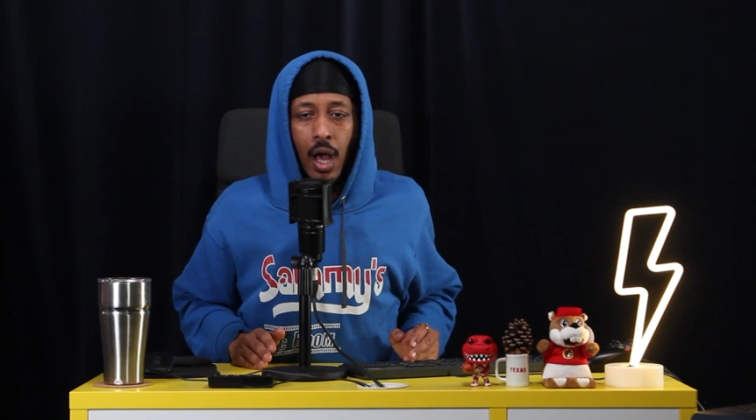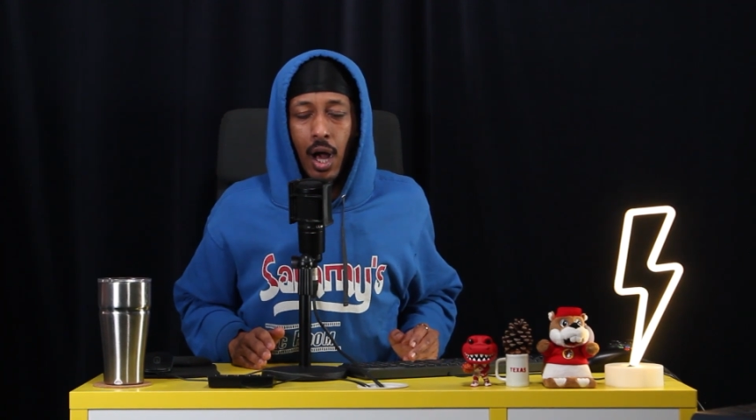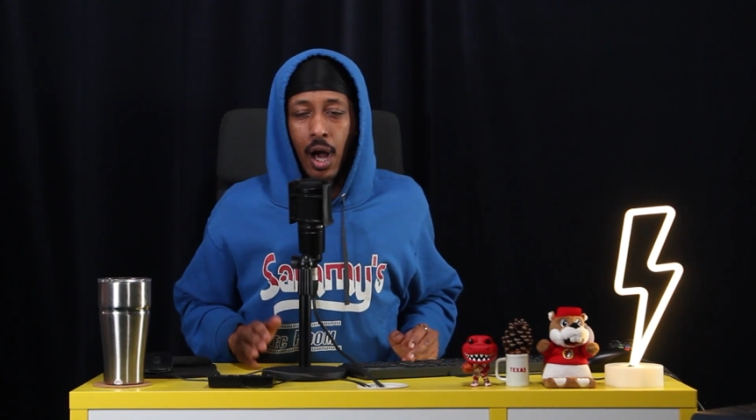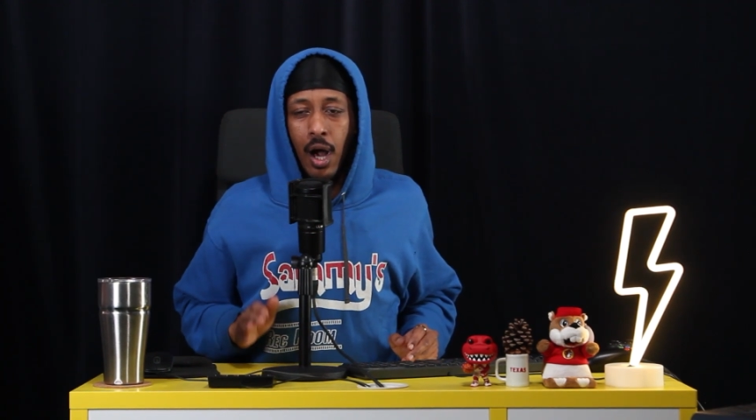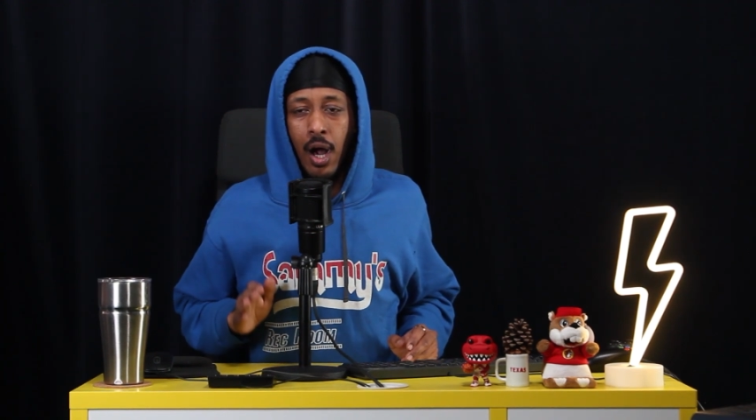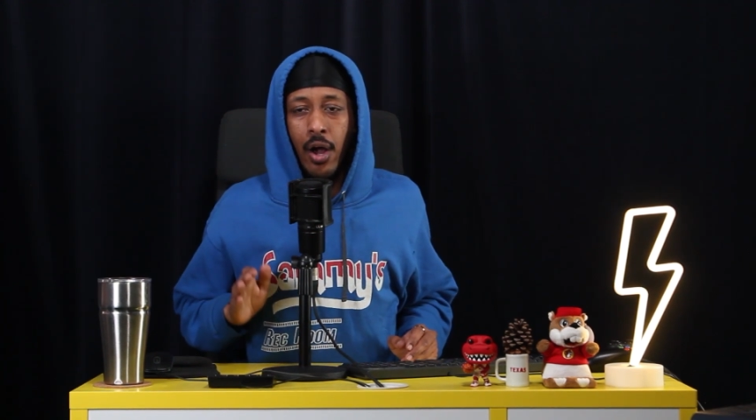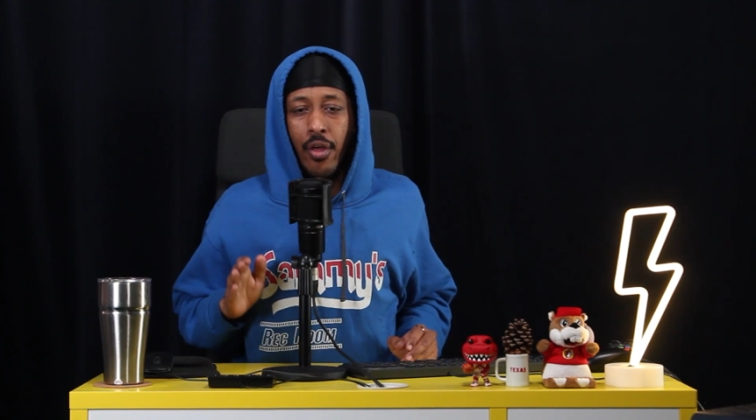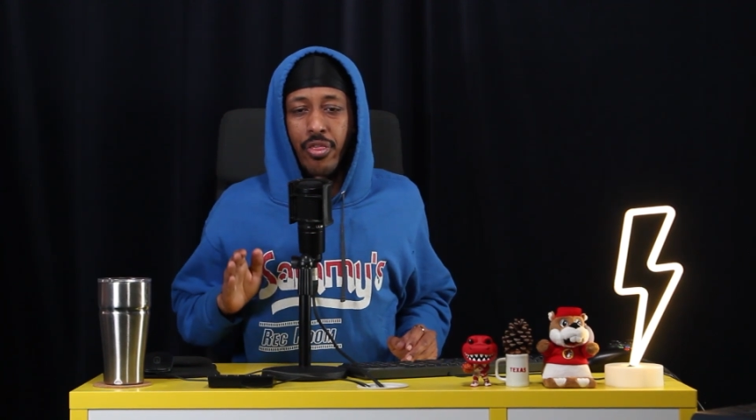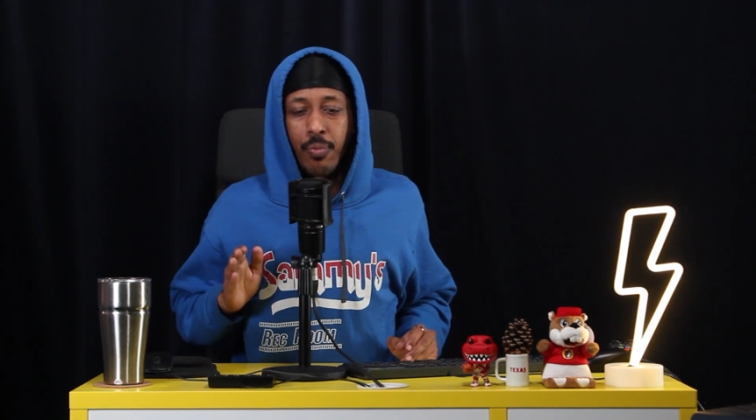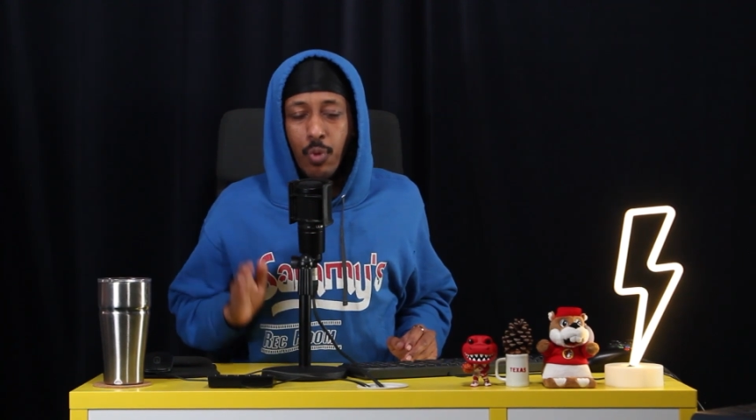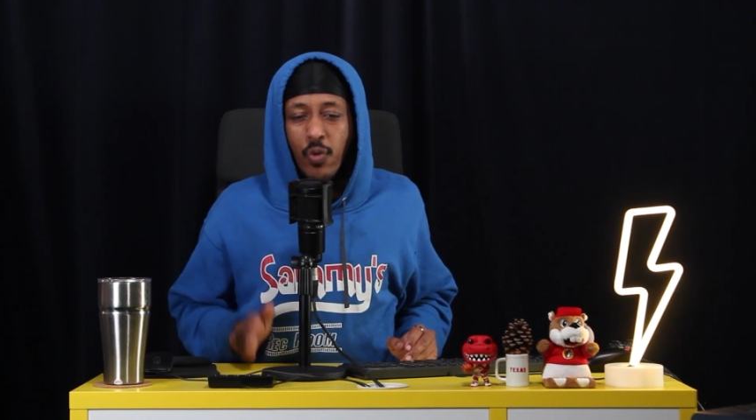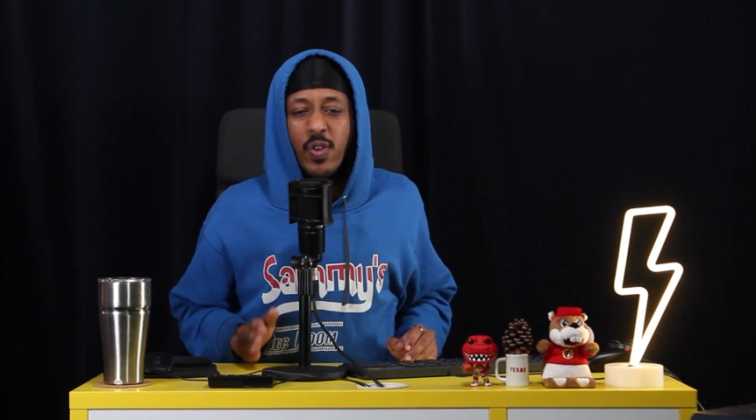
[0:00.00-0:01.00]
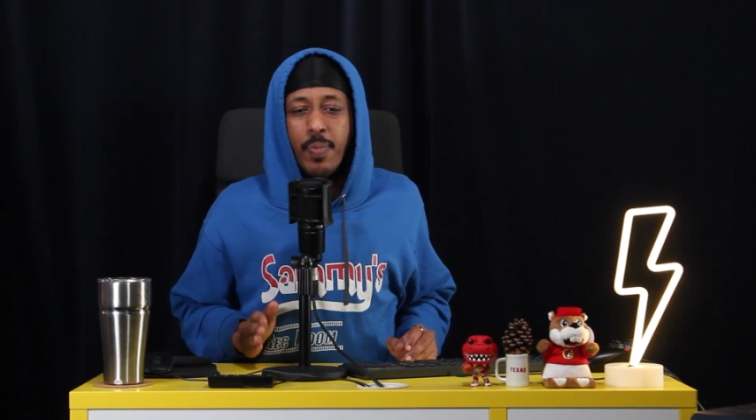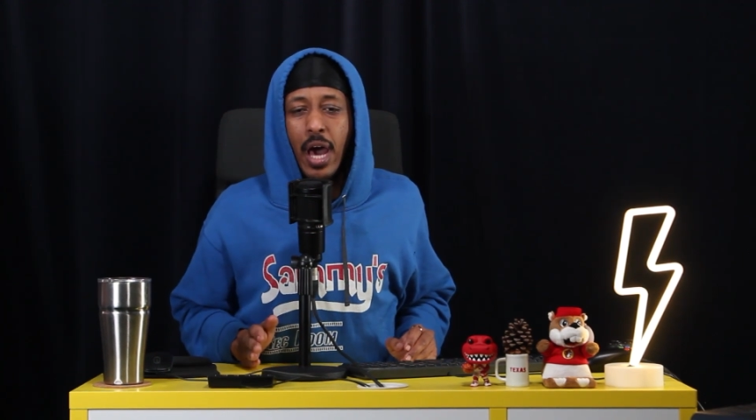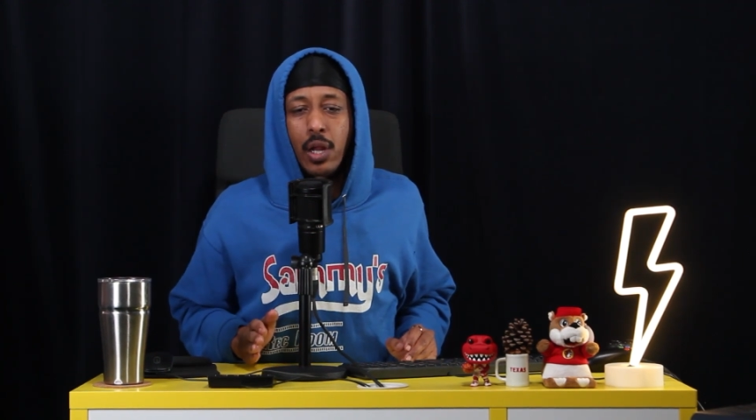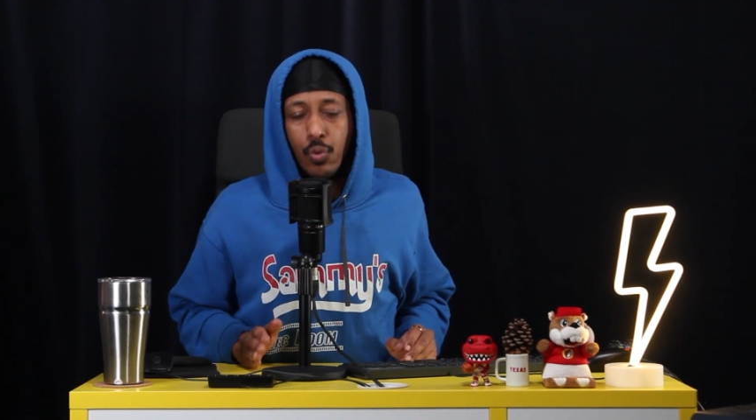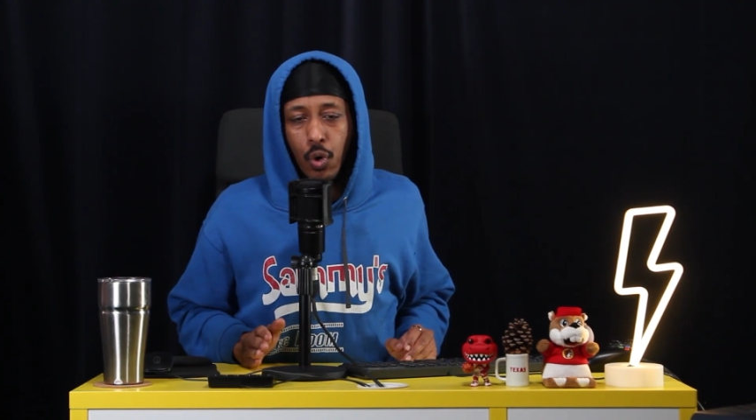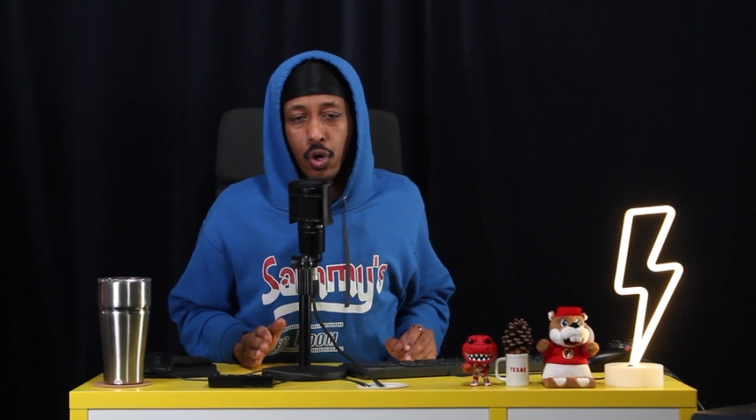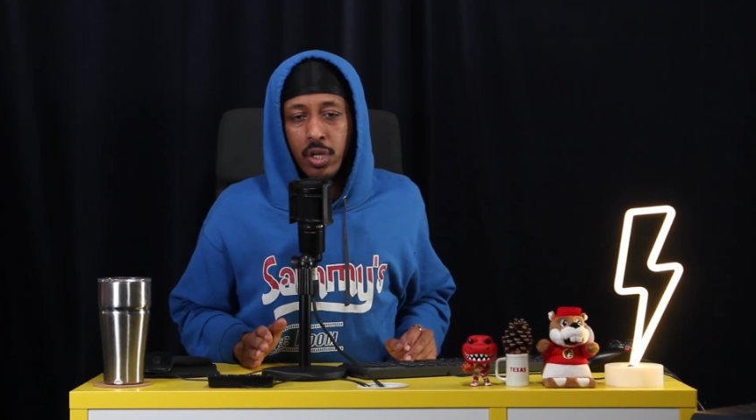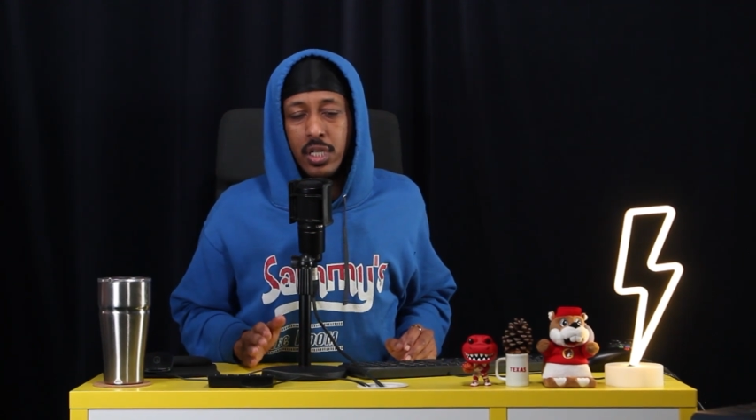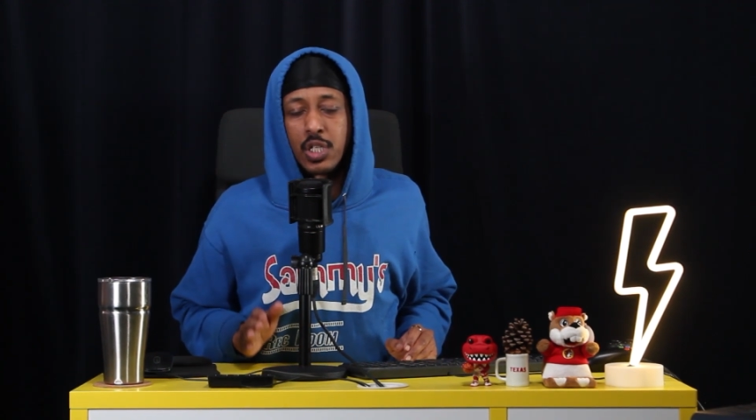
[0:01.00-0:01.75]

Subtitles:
The movie Battle Royale